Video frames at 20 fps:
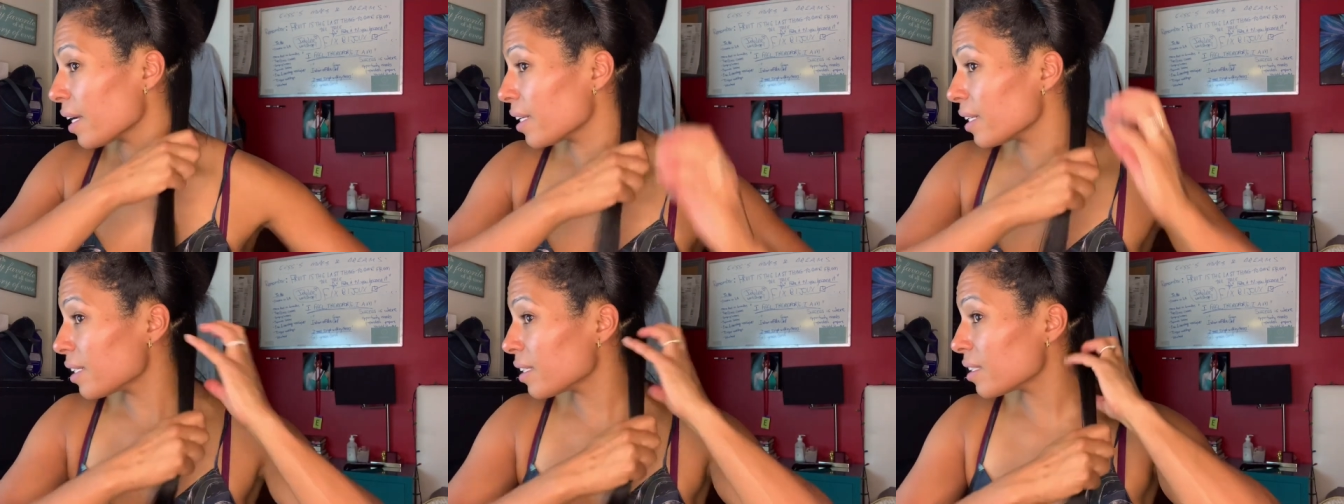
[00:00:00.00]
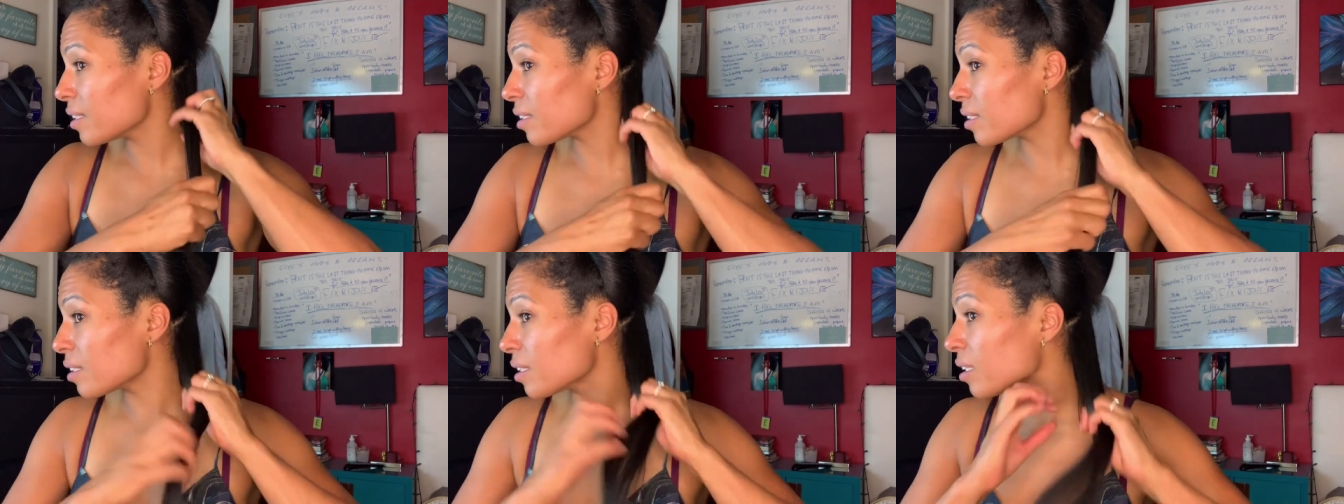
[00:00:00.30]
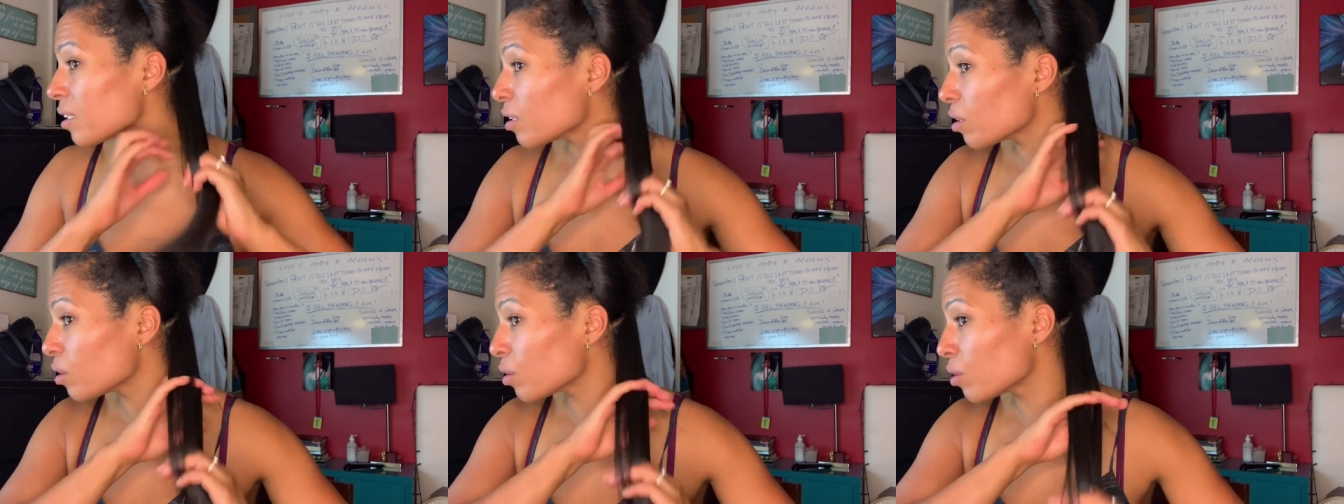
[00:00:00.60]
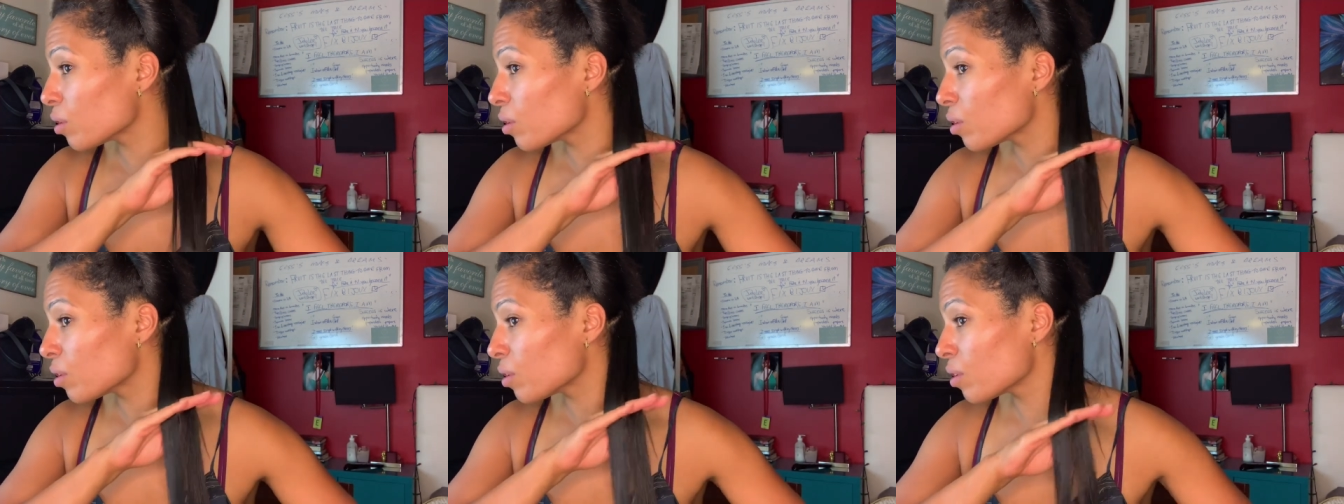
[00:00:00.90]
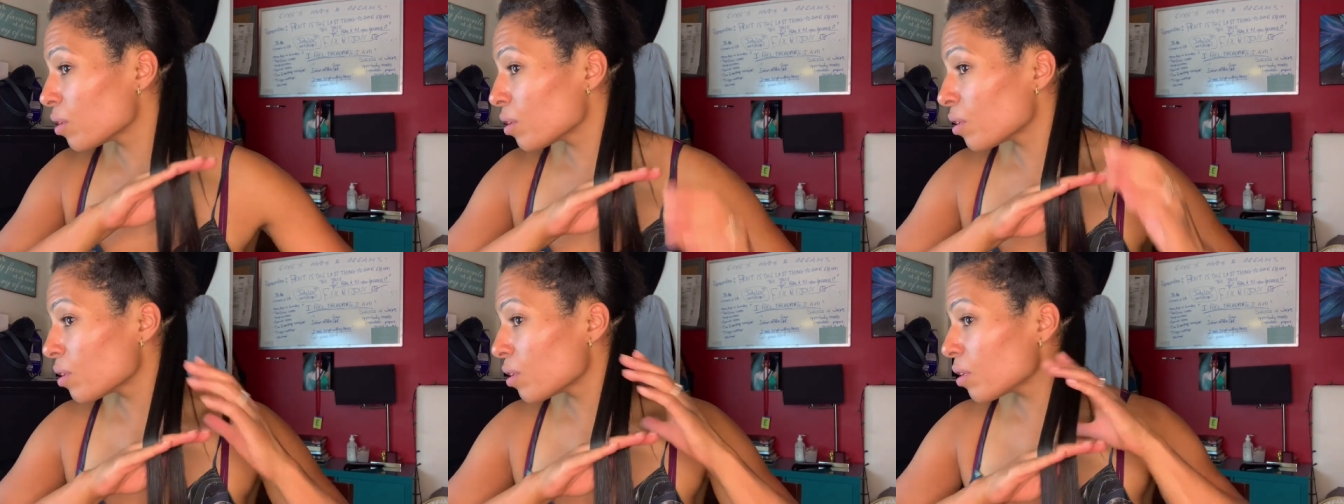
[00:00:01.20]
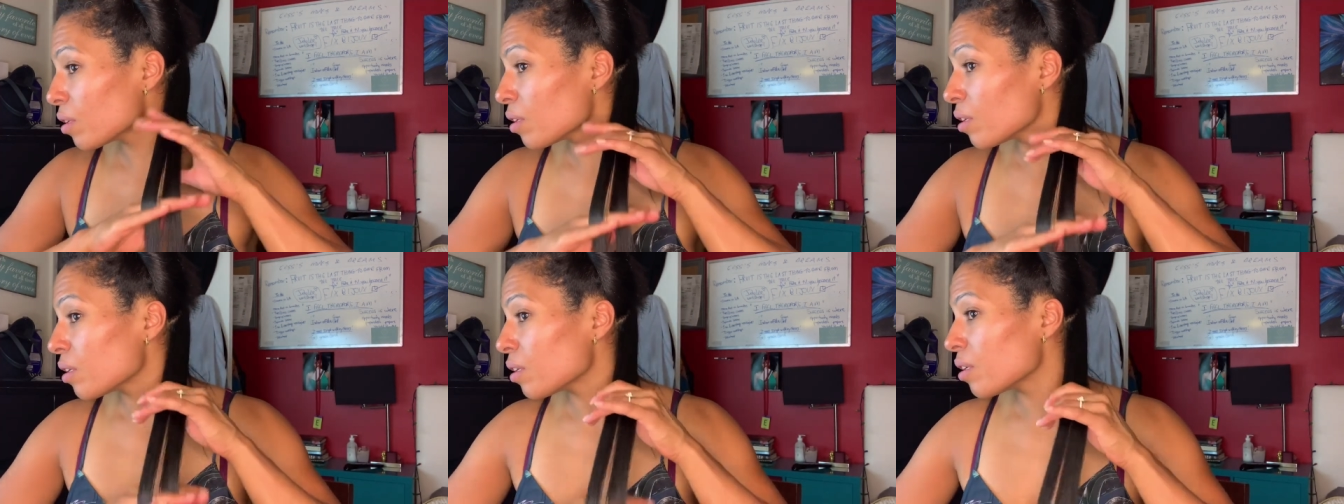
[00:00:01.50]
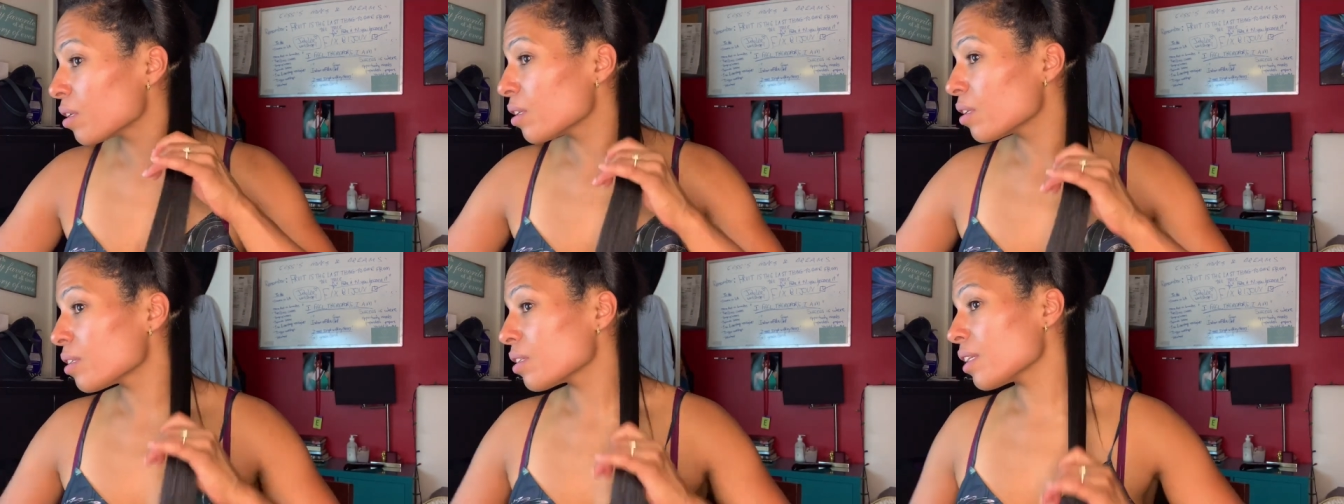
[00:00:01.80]
Is
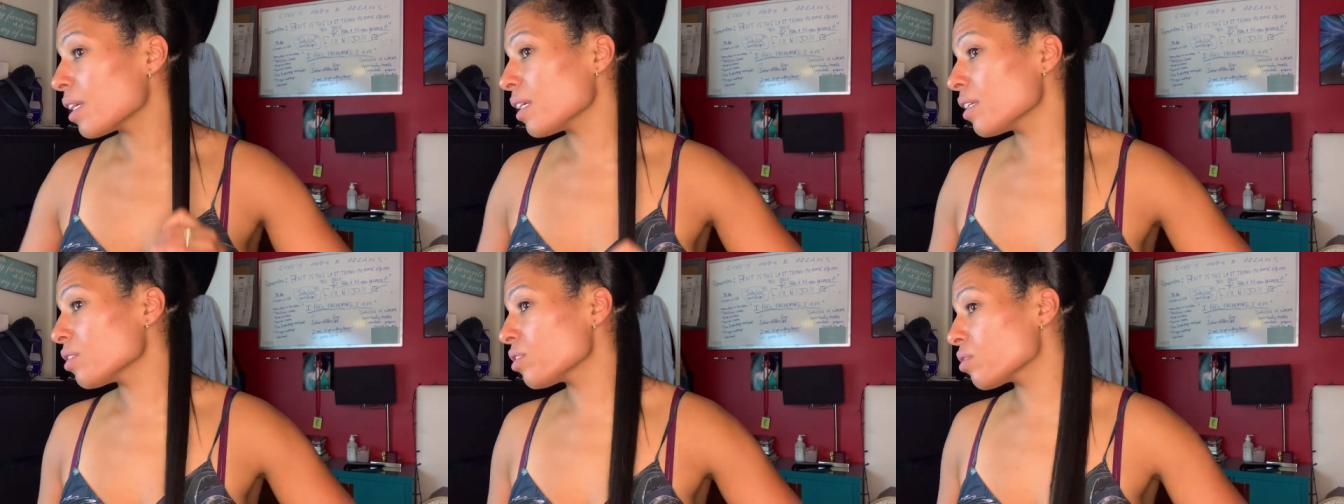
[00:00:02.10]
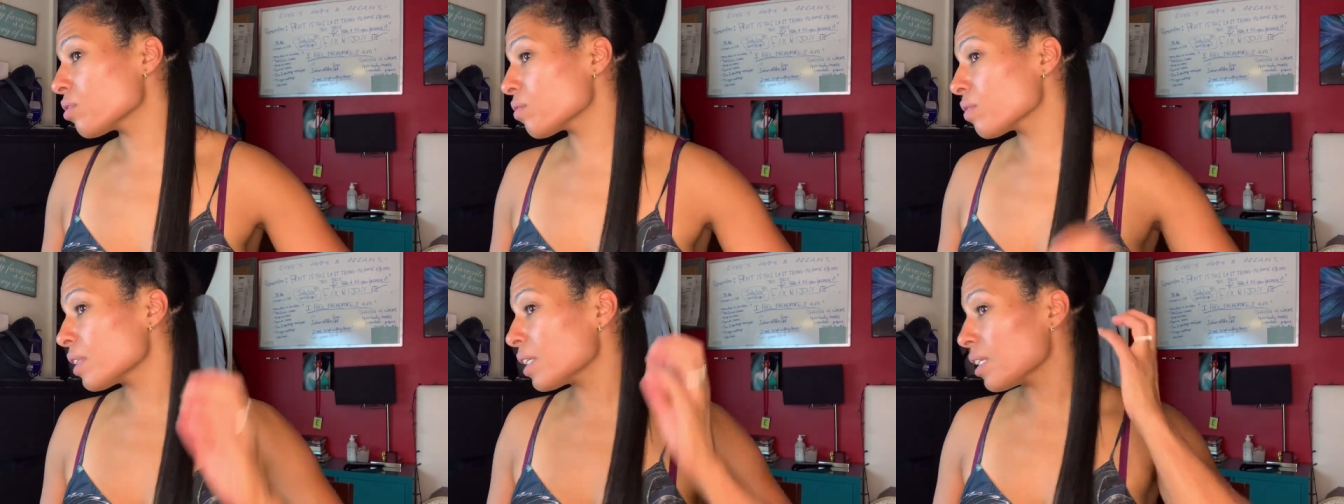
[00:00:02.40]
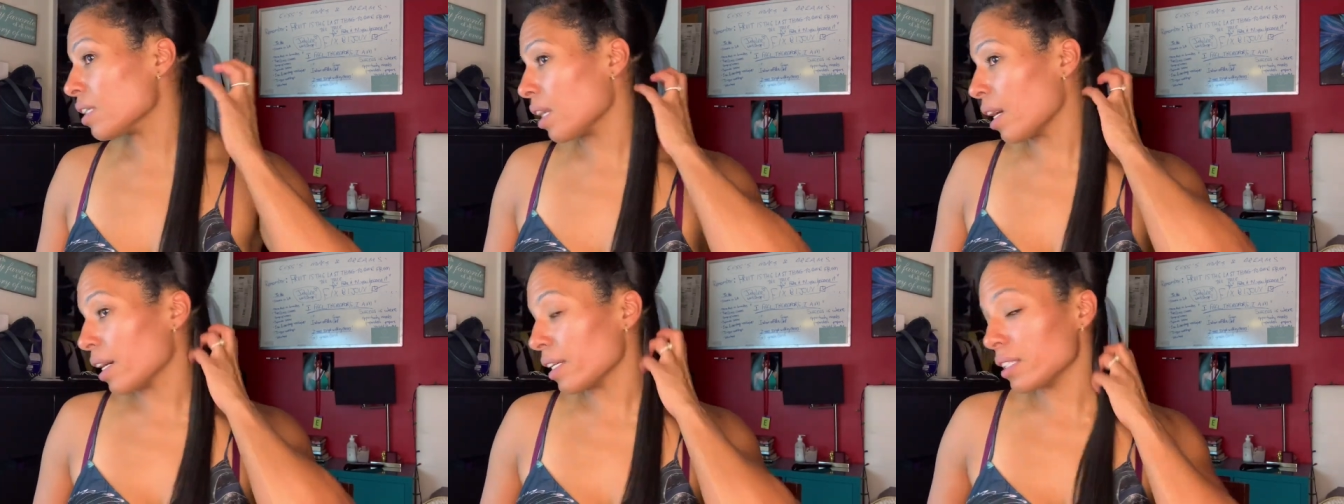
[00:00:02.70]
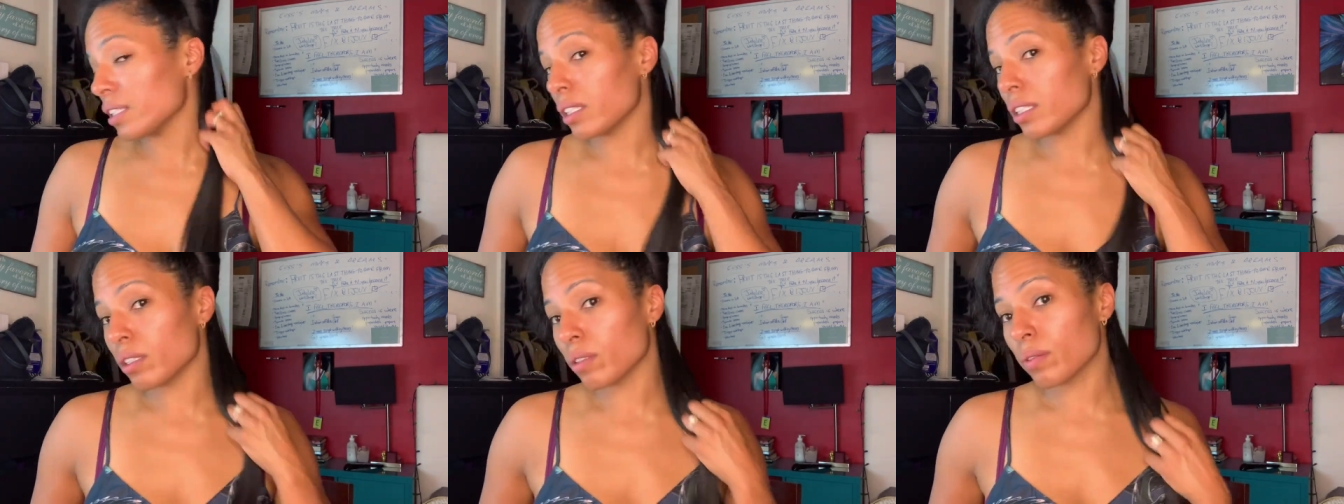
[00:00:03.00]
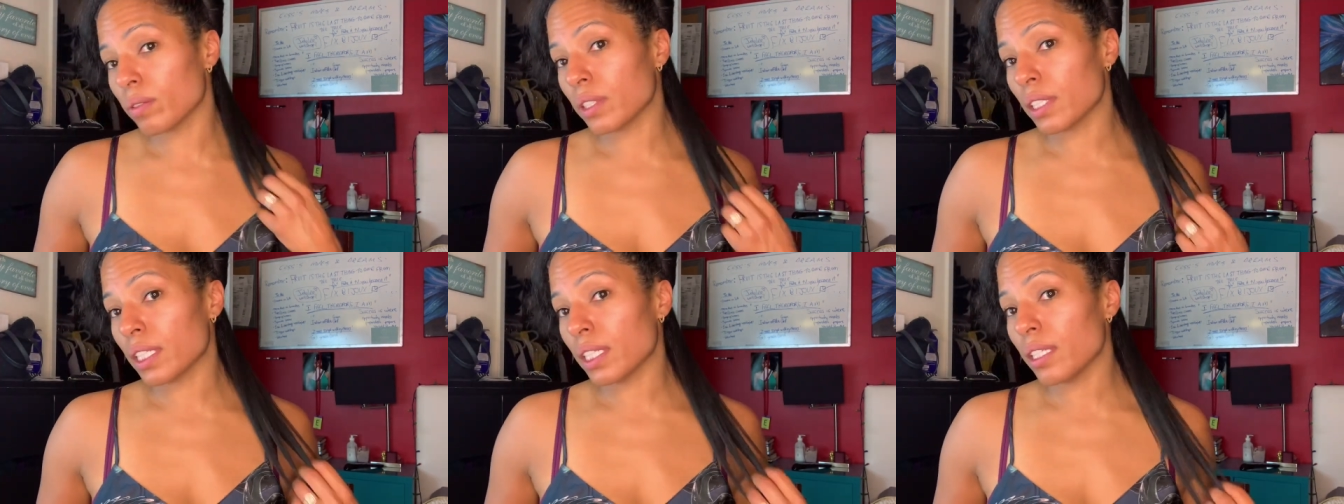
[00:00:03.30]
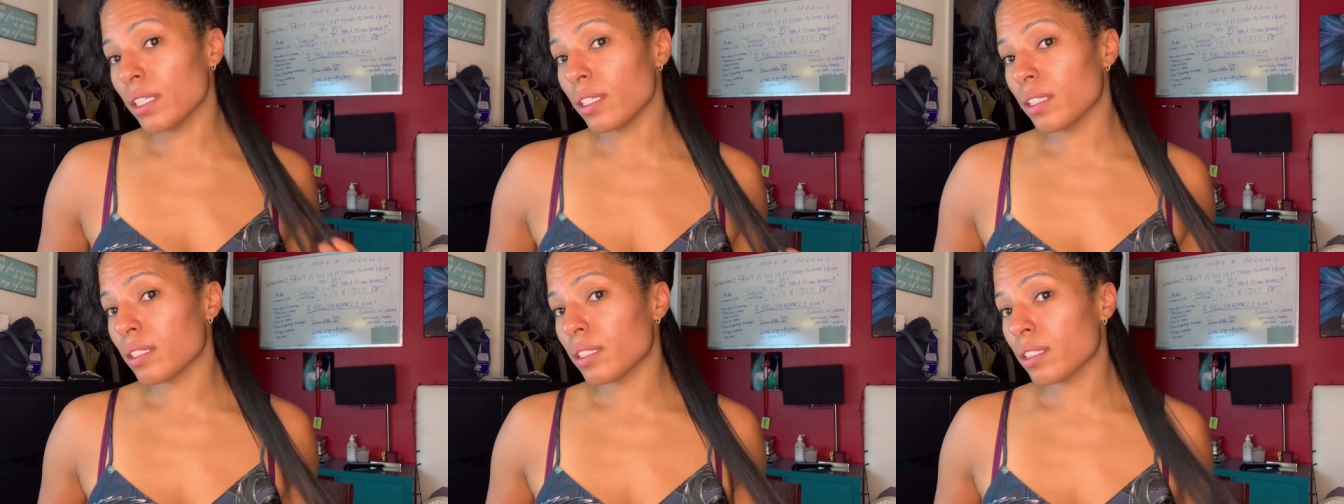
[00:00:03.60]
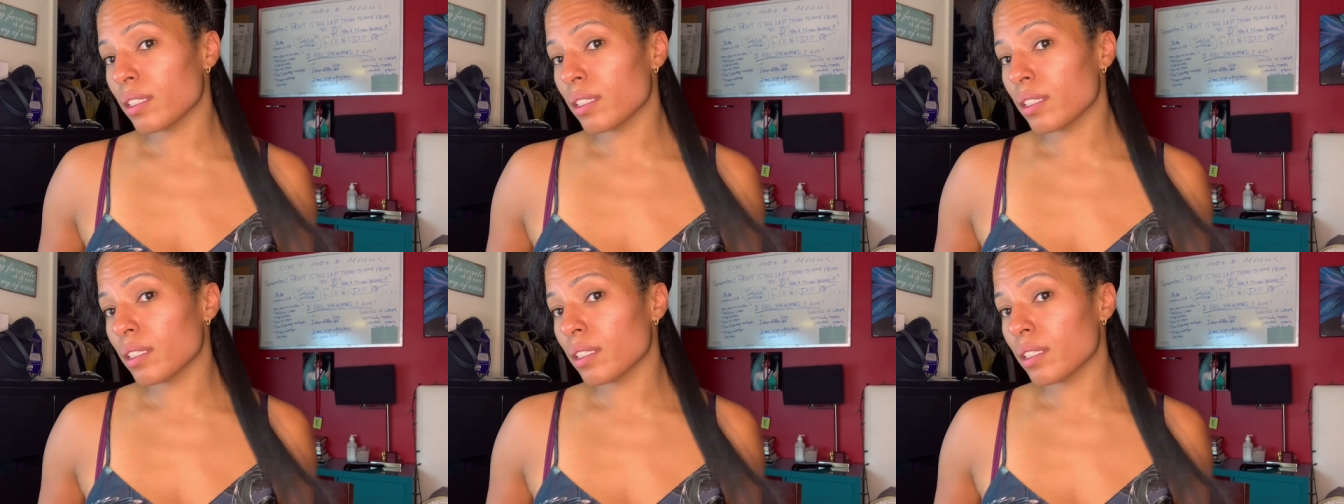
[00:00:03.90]
that is 390 only